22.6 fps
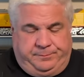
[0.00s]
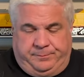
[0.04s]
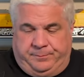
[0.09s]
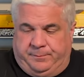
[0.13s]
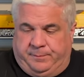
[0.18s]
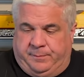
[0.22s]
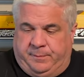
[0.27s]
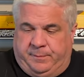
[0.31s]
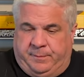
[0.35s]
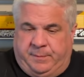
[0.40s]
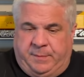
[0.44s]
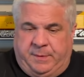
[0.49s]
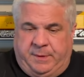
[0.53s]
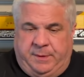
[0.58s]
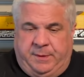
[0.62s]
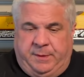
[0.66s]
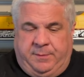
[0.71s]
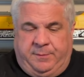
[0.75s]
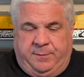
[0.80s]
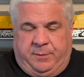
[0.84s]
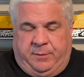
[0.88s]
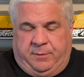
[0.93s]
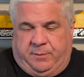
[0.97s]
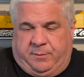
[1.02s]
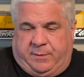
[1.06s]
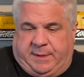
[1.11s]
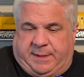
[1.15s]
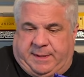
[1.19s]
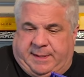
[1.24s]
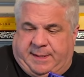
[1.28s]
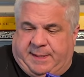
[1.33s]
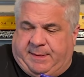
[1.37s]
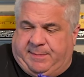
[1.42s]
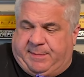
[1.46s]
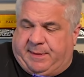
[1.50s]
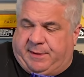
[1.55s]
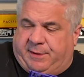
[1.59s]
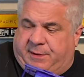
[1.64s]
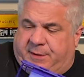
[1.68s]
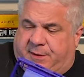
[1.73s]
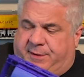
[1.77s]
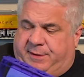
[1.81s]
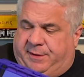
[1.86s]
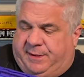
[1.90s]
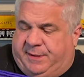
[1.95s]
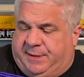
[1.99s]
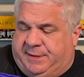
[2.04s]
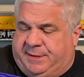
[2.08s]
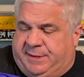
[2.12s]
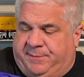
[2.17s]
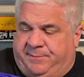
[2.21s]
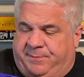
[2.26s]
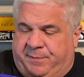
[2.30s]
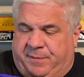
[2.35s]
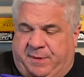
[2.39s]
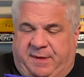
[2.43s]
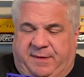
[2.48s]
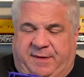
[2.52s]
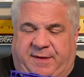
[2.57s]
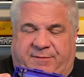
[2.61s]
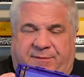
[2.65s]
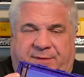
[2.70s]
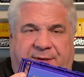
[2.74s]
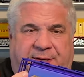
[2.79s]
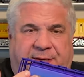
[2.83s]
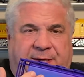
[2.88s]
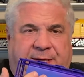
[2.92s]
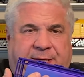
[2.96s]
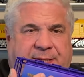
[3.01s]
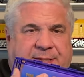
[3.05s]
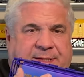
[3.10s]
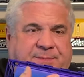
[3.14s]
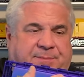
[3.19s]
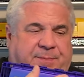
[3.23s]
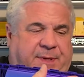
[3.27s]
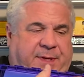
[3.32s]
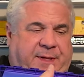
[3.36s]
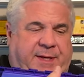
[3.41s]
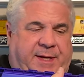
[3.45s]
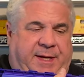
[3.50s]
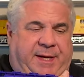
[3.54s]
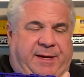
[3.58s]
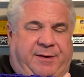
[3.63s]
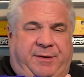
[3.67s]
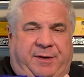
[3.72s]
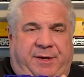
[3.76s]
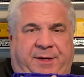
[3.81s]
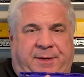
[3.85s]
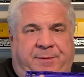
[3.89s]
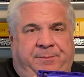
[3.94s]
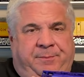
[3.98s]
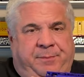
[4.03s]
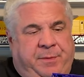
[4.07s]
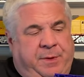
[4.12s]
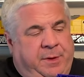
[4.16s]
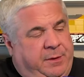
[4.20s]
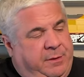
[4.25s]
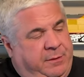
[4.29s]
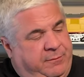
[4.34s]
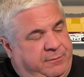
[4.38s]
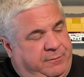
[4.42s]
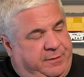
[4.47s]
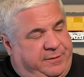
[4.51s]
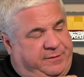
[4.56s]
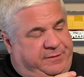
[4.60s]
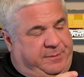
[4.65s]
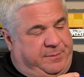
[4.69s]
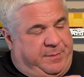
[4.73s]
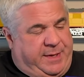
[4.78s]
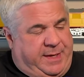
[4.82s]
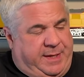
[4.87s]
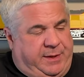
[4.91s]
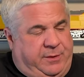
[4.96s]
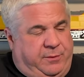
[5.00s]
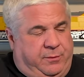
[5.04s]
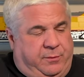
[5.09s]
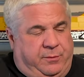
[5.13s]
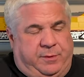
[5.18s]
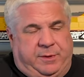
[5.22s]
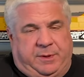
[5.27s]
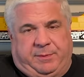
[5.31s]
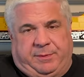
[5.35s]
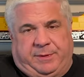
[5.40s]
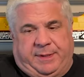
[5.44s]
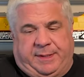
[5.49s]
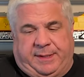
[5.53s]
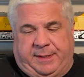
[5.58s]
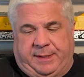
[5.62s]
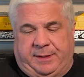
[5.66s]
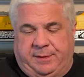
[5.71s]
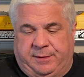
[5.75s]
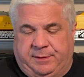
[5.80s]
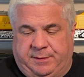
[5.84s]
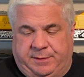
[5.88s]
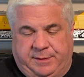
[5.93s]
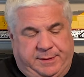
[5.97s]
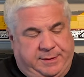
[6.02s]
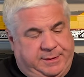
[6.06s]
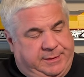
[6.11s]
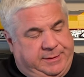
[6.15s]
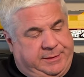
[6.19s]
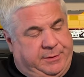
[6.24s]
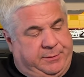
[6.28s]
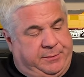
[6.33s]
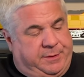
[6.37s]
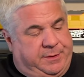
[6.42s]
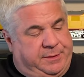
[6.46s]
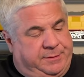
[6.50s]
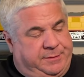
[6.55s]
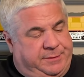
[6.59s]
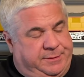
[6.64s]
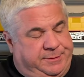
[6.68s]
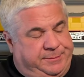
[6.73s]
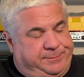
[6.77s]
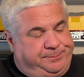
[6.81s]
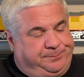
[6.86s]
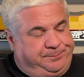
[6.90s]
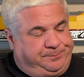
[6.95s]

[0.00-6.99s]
What I like about all these is they have a nice big area for us to paint or apply uh, logos.